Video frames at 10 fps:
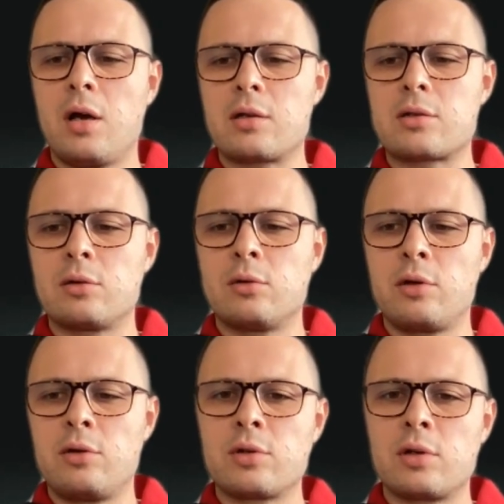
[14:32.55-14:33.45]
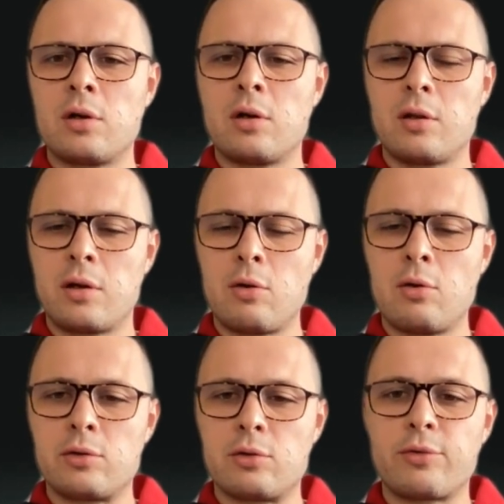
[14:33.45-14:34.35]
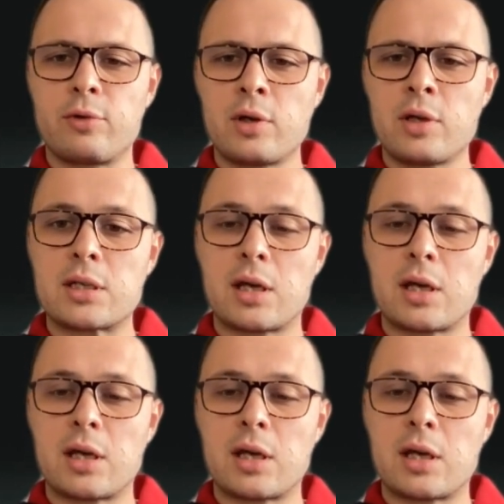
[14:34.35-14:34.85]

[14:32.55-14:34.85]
So user, the holder of tokens,